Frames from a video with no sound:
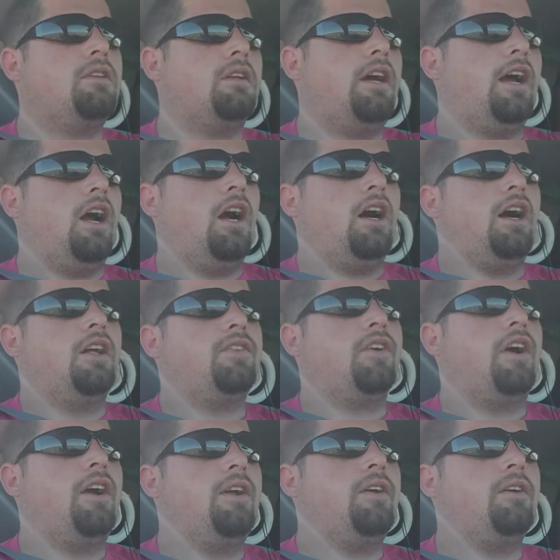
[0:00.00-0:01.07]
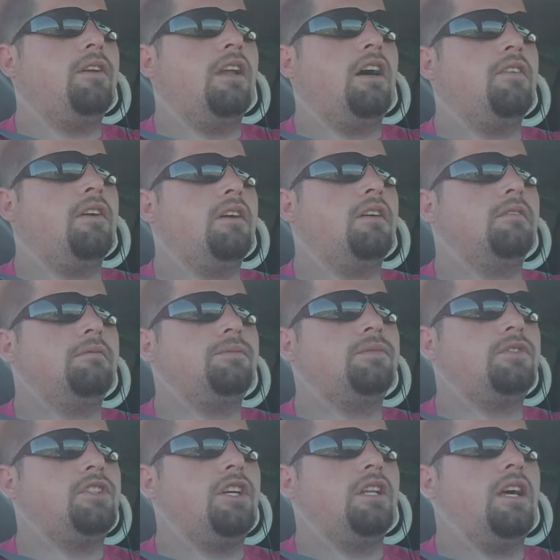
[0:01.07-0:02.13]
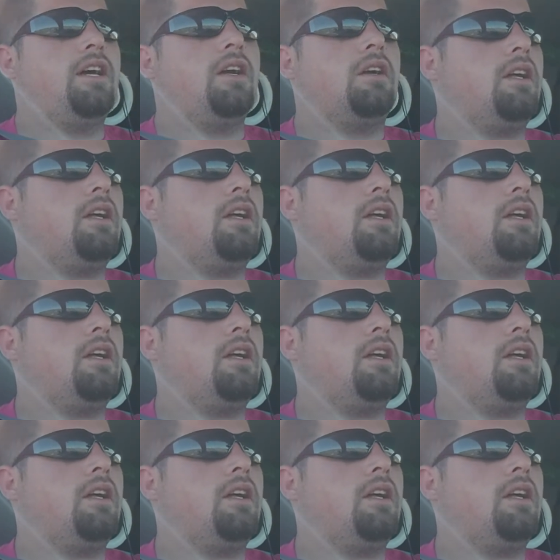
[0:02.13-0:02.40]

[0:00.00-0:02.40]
And they're like, oh, sorry, dude, love you, see you later.